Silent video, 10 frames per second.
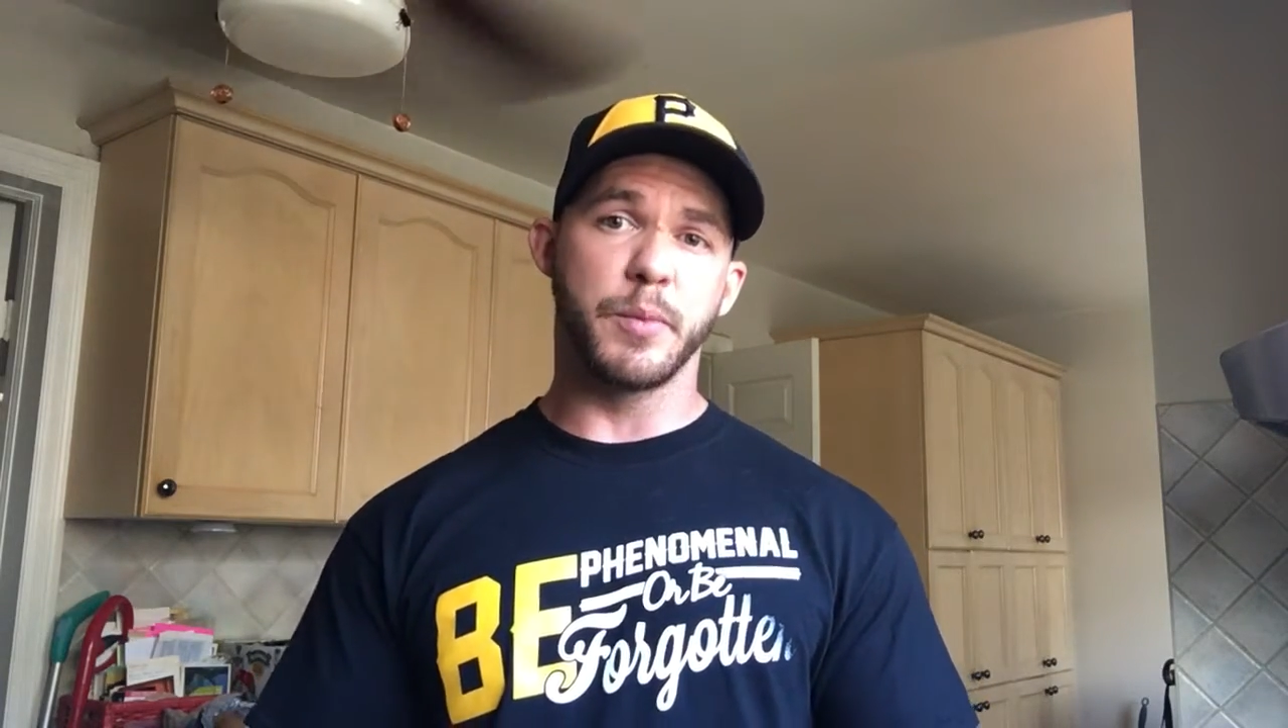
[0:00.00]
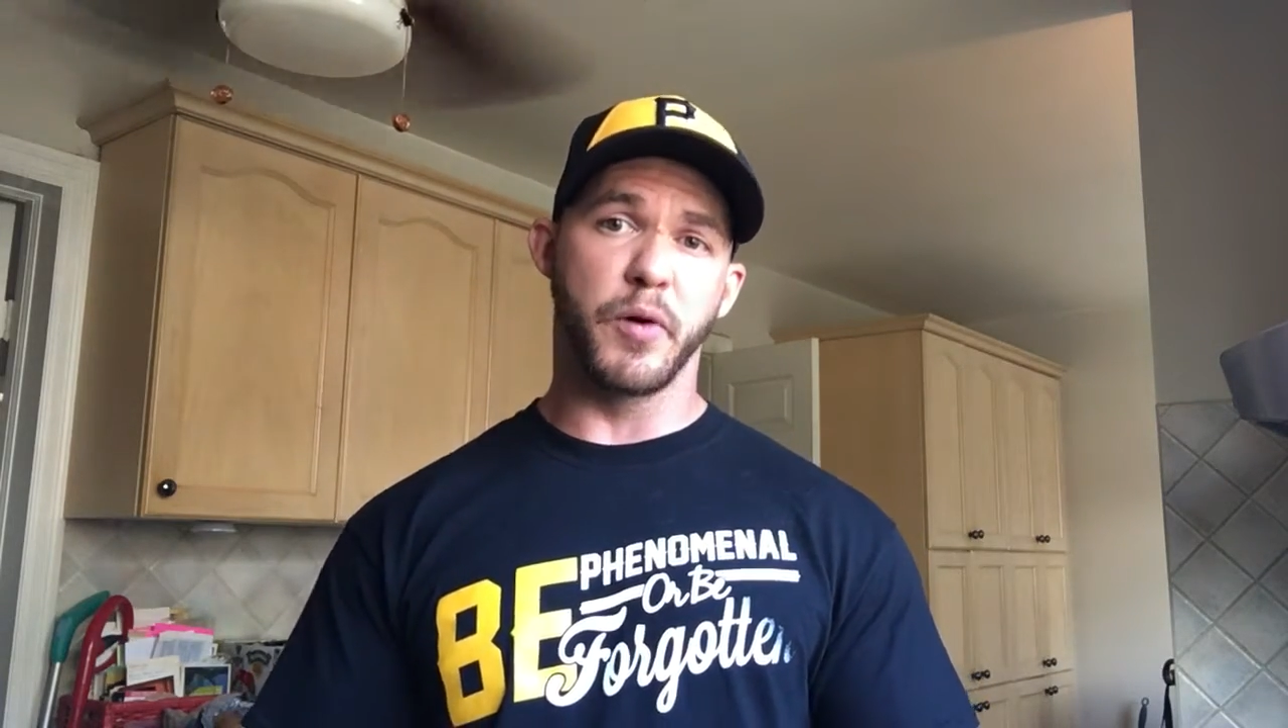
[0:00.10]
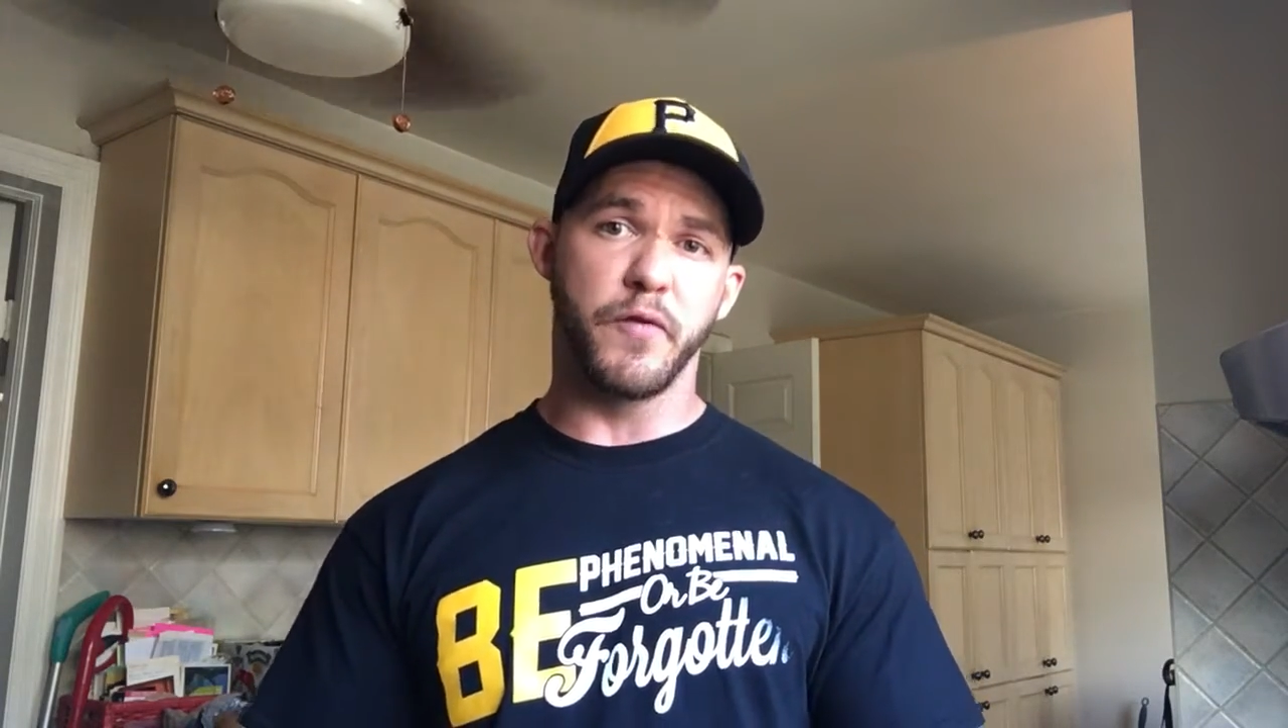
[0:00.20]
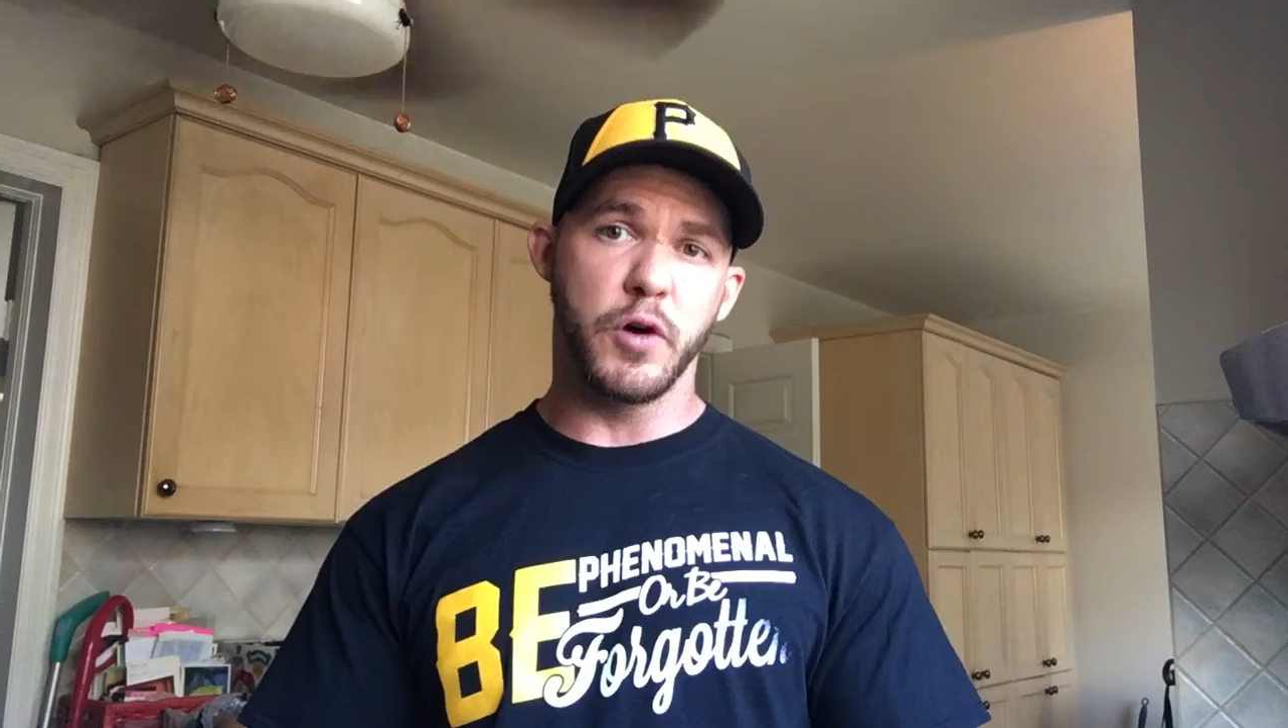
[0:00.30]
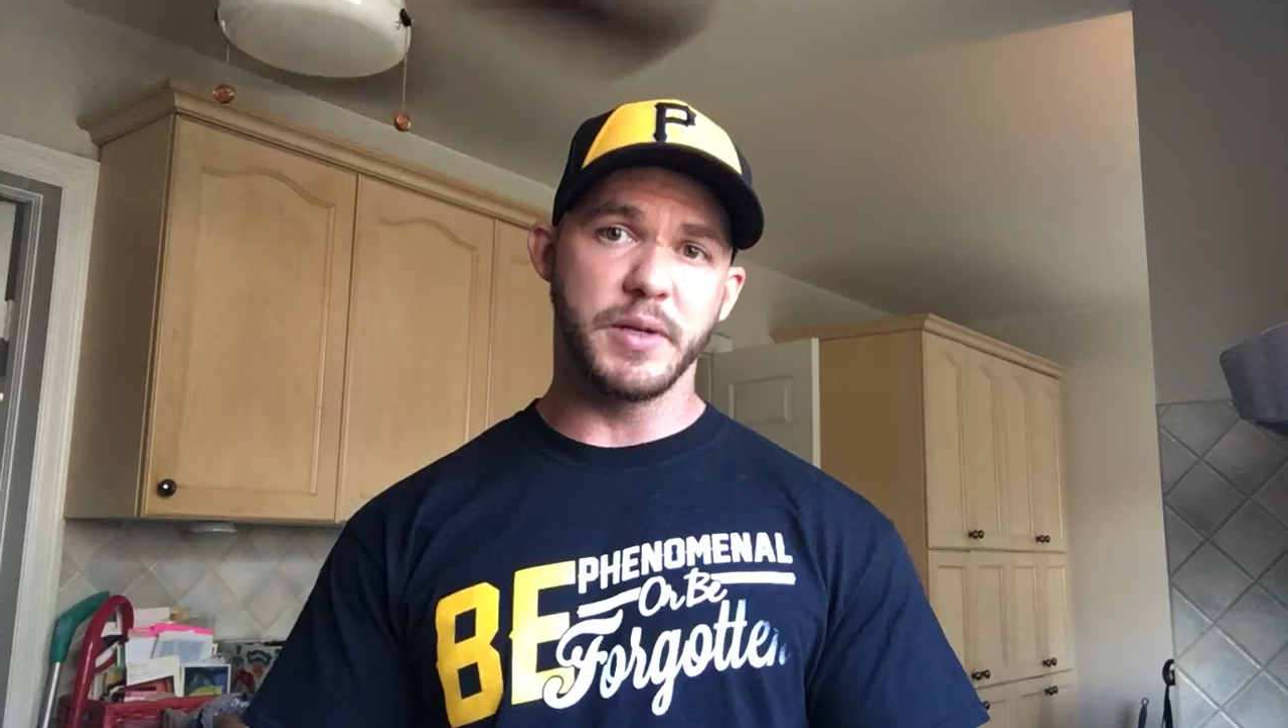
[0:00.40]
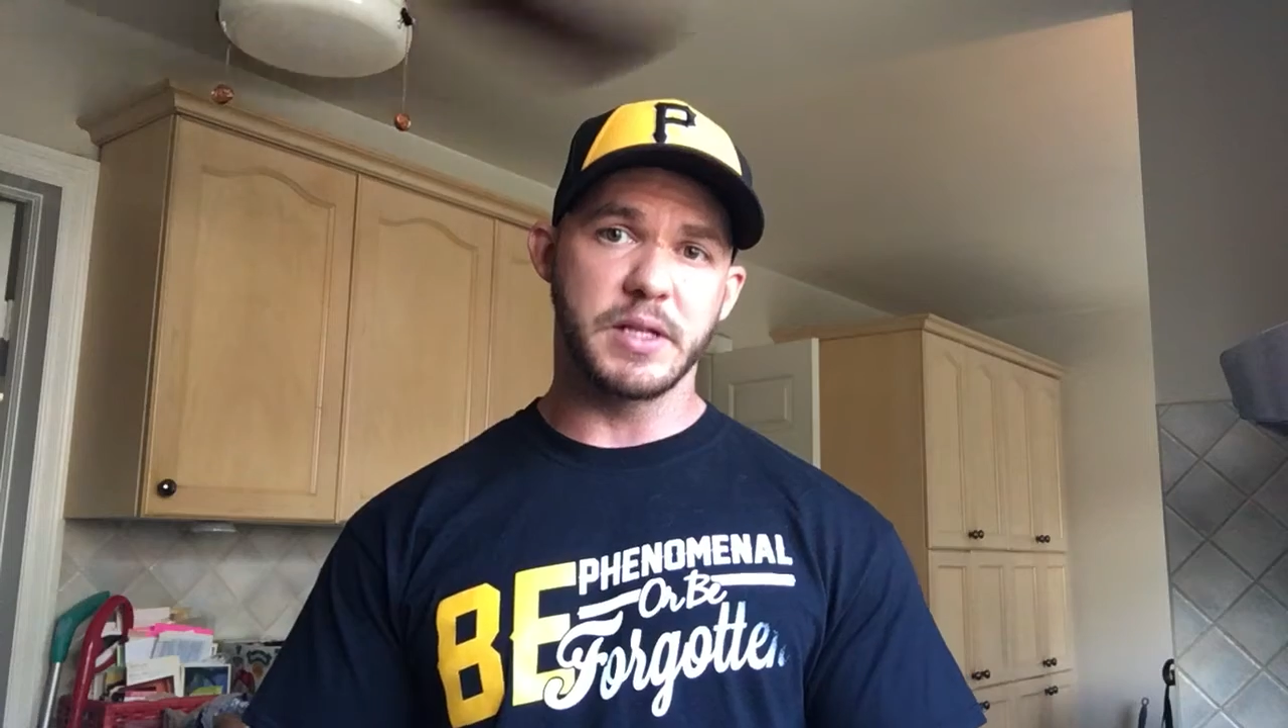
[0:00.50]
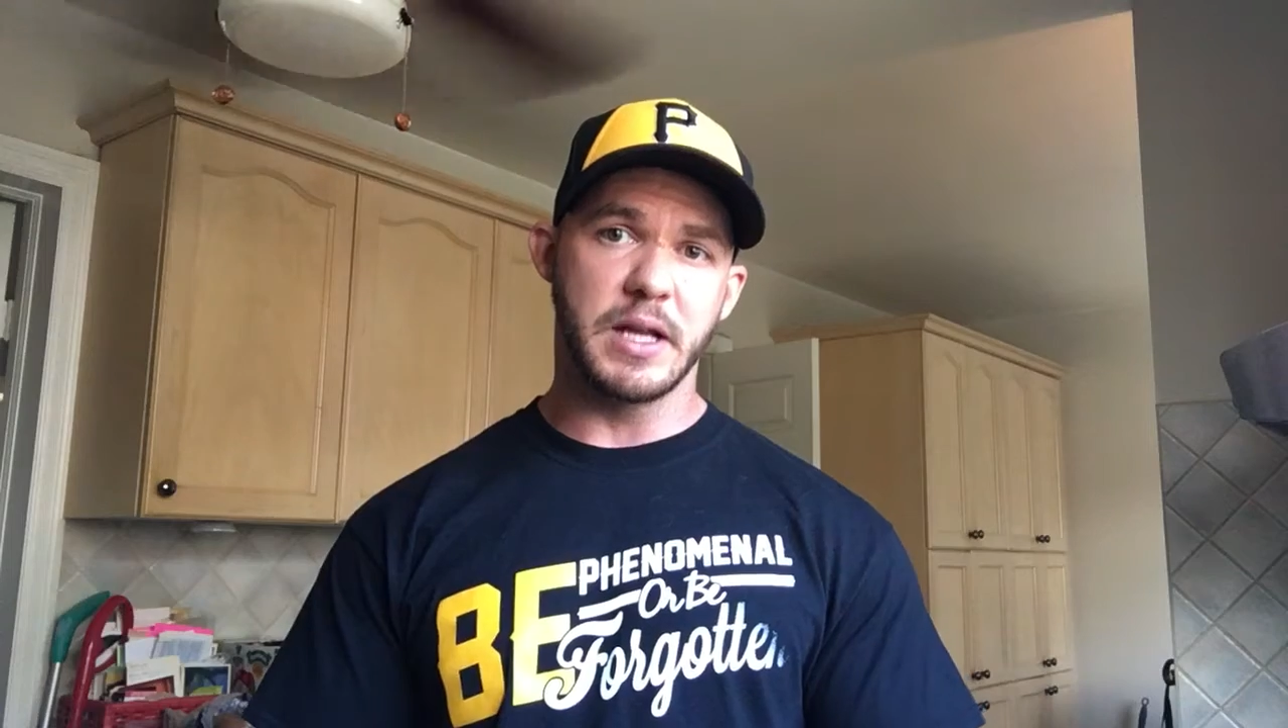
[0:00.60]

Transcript: to performance,